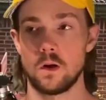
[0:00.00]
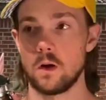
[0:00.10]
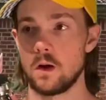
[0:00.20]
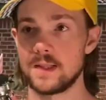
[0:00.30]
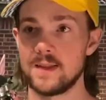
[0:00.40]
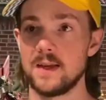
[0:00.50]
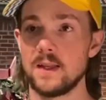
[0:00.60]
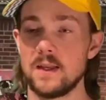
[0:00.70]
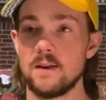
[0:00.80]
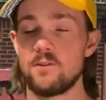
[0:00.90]

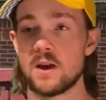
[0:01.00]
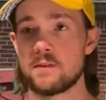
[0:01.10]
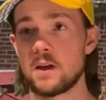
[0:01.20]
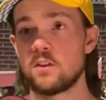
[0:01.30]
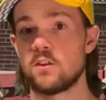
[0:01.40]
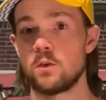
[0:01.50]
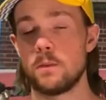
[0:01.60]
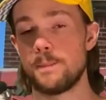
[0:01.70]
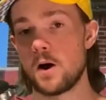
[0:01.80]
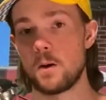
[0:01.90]
Ideally, if you have access to a
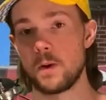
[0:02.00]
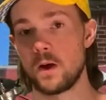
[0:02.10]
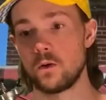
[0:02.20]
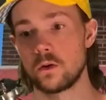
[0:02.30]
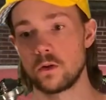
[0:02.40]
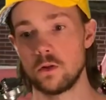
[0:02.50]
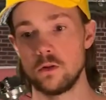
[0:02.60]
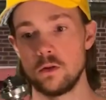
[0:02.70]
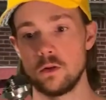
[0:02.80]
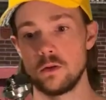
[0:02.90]
barbell
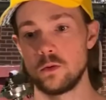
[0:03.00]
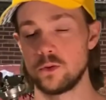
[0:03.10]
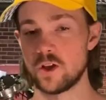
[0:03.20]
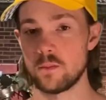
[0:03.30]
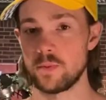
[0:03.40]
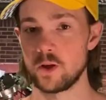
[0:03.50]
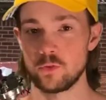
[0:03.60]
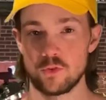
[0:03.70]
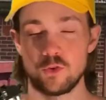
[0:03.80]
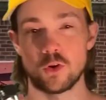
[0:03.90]
or
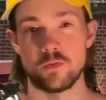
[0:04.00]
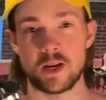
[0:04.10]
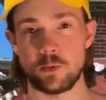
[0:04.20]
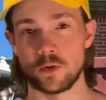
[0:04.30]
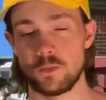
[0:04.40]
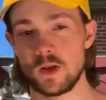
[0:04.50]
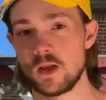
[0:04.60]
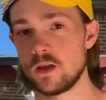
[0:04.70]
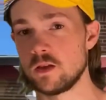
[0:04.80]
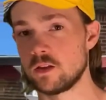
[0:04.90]
dumbbells, you do really want to
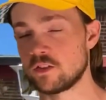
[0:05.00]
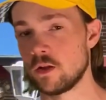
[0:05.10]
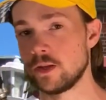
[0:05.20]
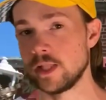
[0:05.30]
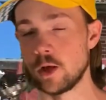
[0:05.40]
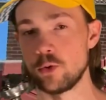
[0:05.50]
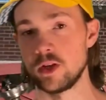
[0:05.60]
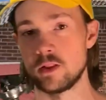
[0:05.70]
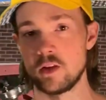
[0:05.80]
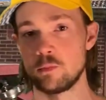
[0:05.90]
be externally loading these